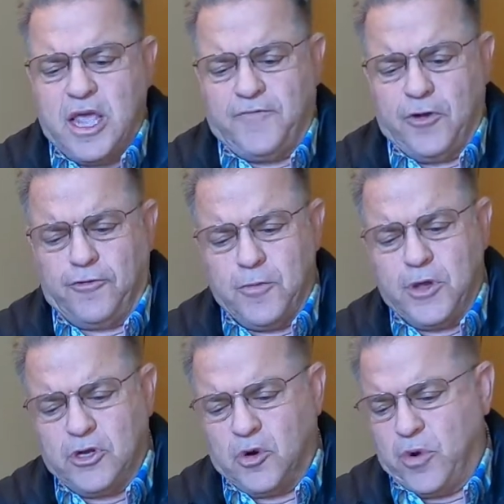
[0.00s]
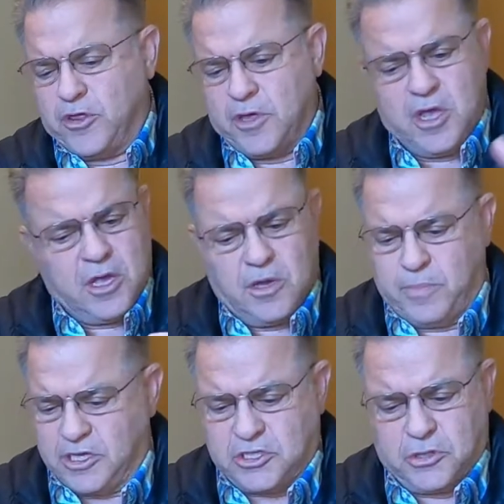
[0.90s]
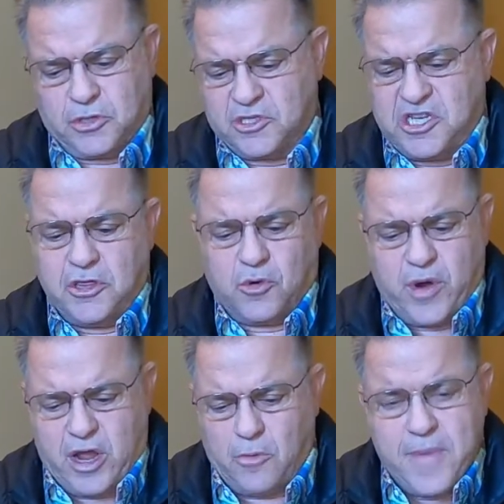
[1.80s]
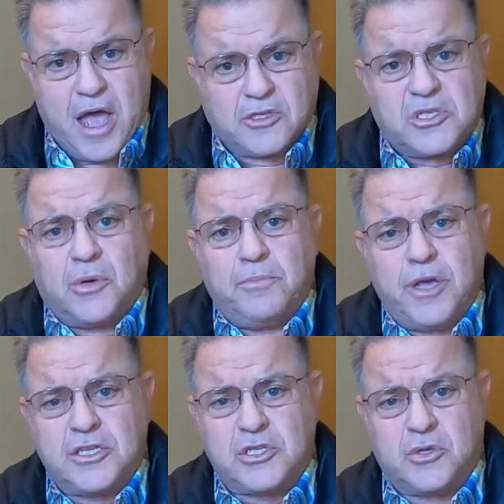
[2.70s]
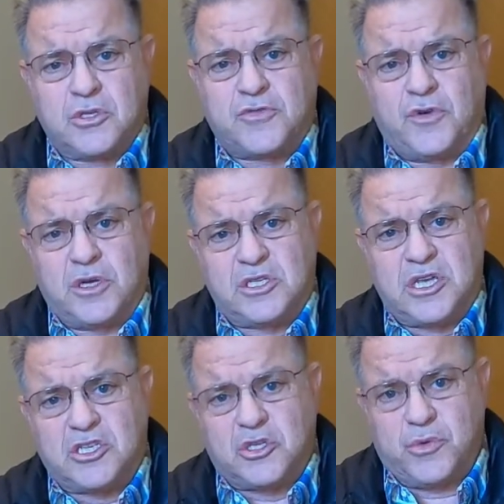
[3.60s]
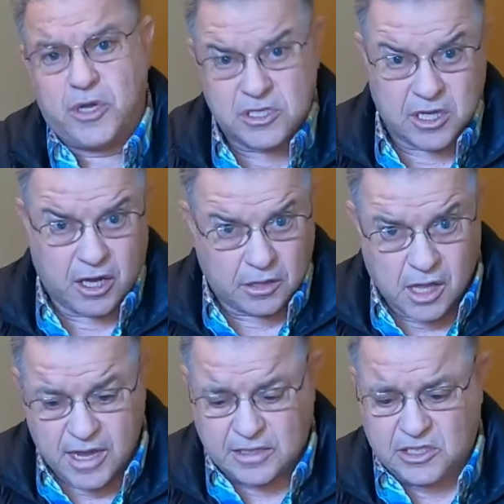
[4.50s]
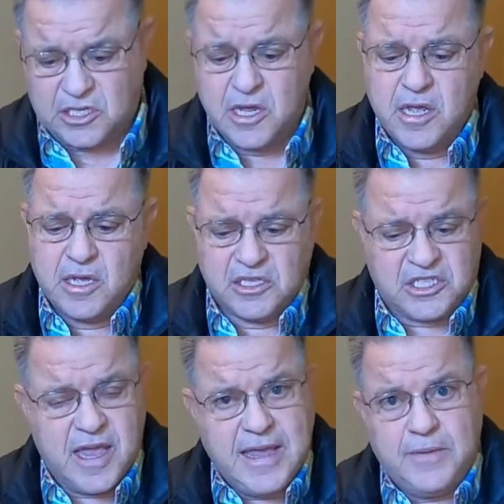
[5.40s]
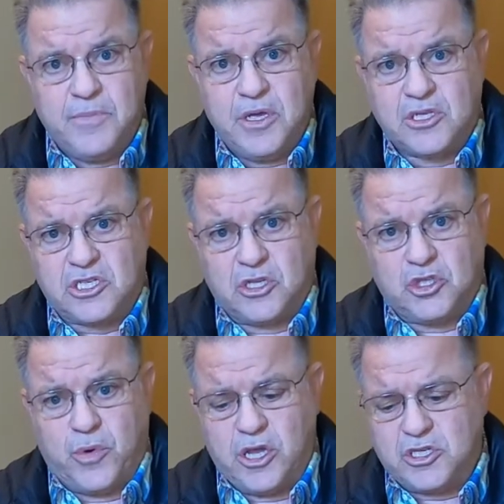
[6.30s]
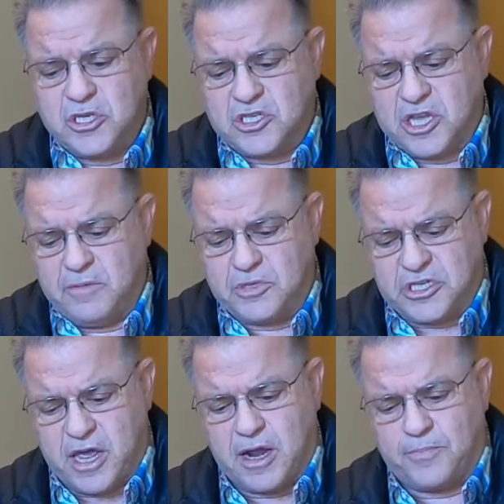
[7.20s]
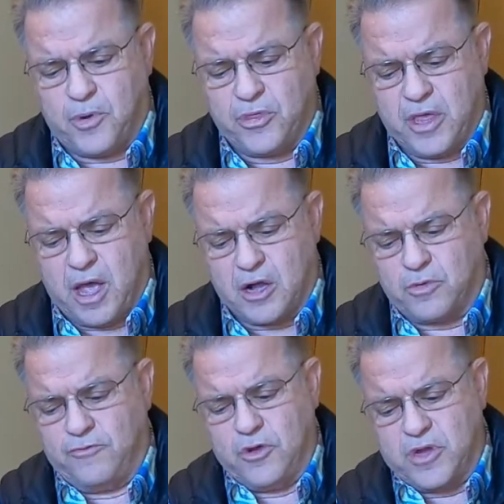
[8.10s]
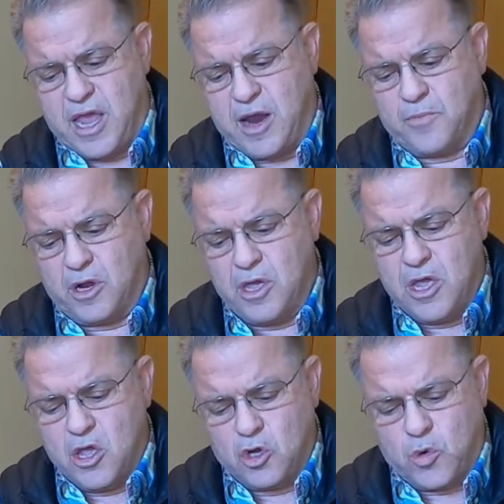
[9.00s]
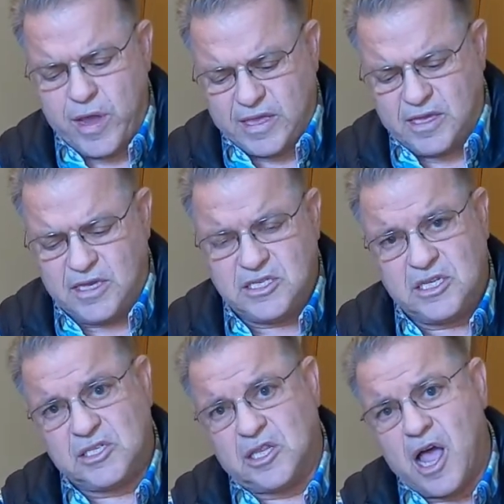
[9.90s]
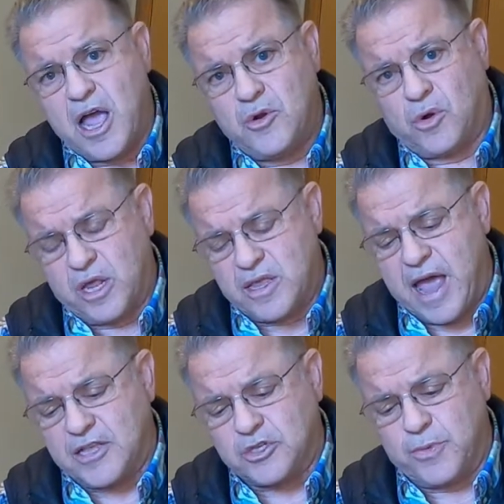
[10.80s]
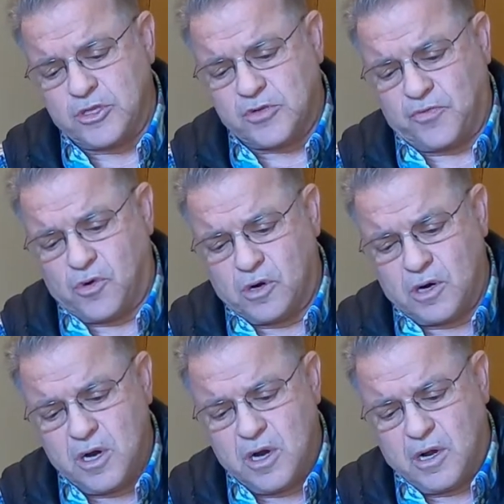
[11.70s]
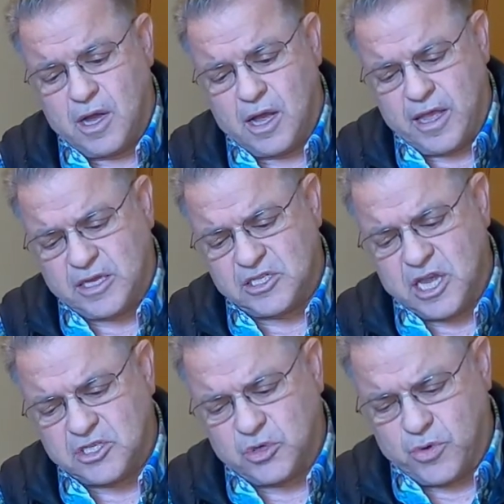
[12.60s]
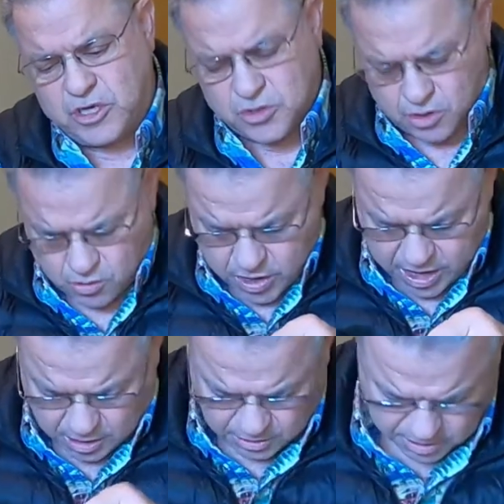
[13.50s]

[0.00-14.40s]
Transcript: if you're familiar with pistols and the rail mounts on pistols for accessories like lights, same situation, same setup on the Aquaview camera. Quick, easy slide-on attachments for accessories on a rail,